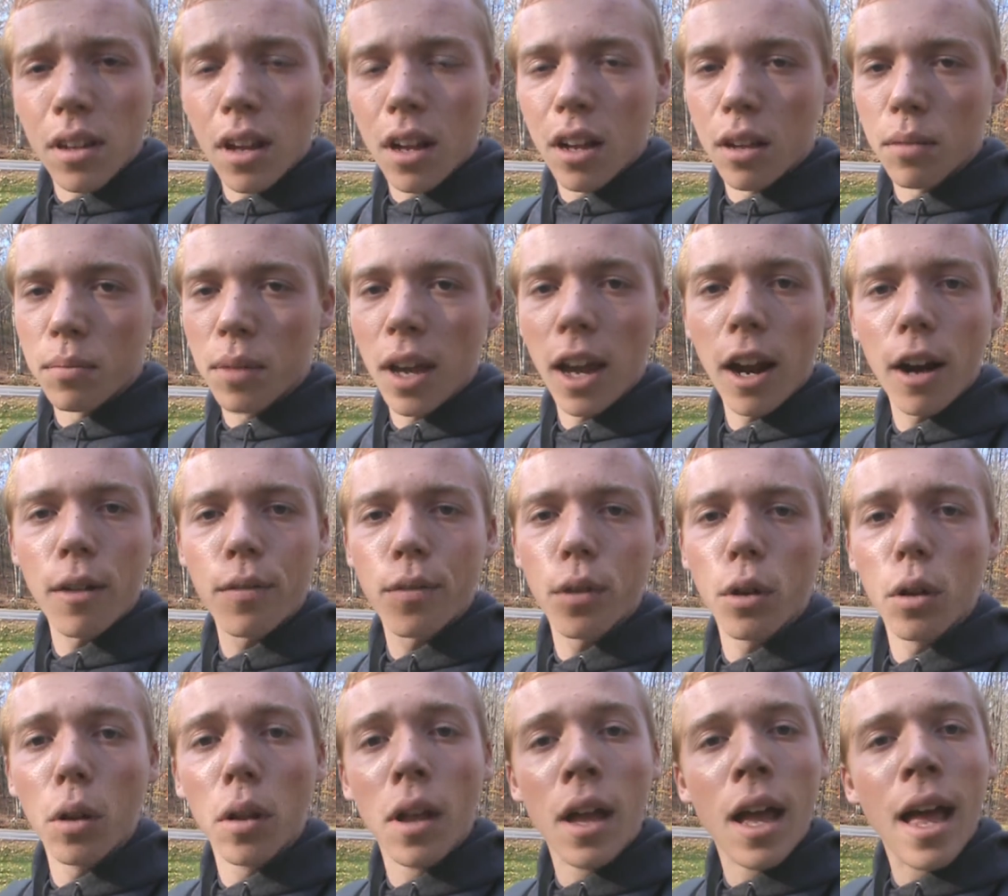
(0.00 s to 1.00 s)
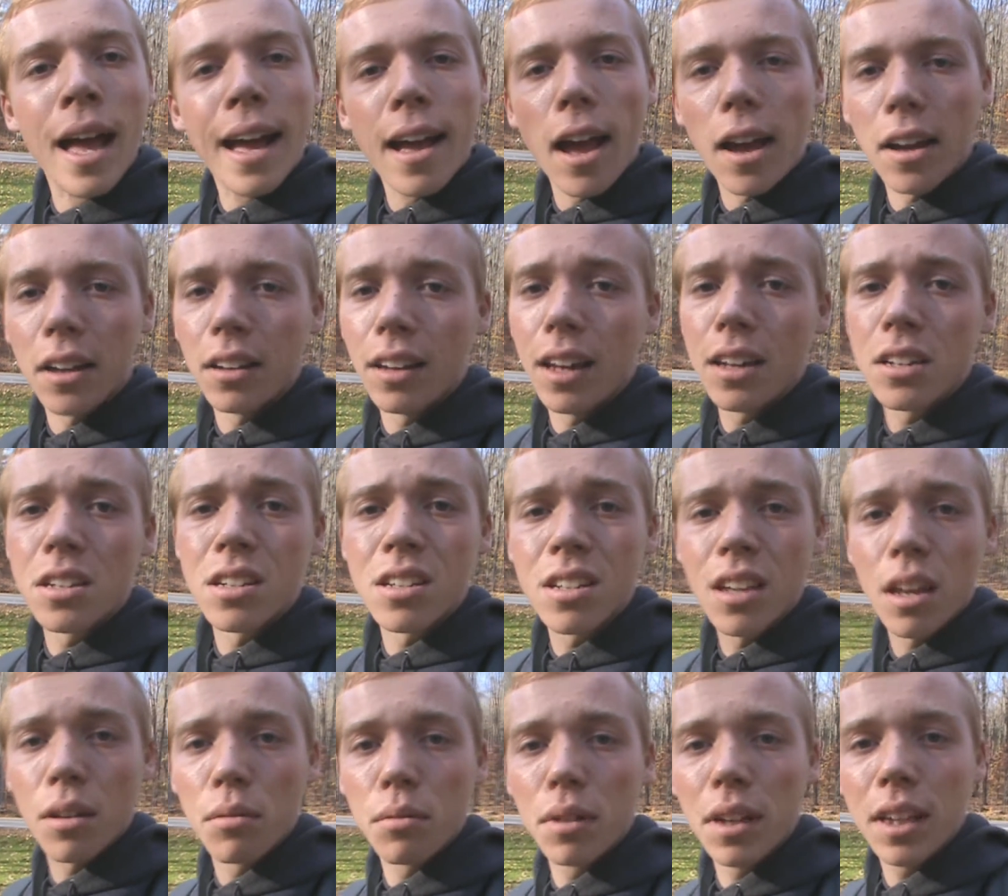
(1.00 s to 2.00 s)
um, careful
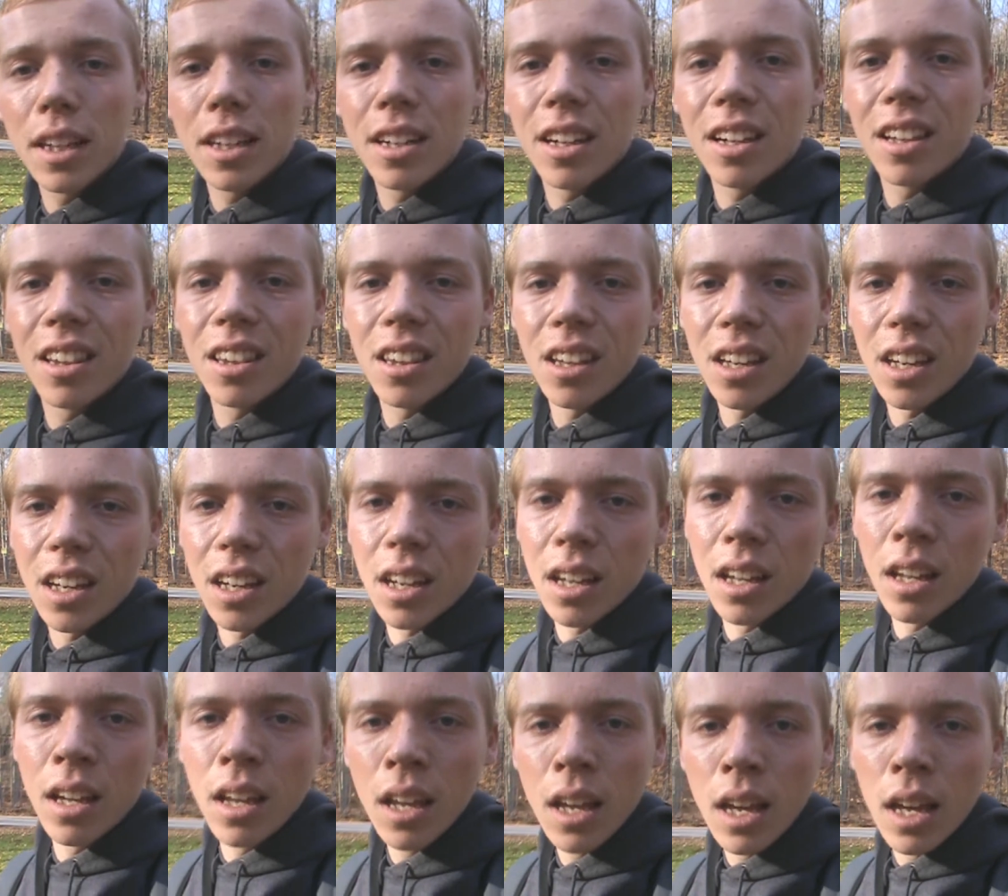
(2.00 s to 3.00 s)
calculations, they really did think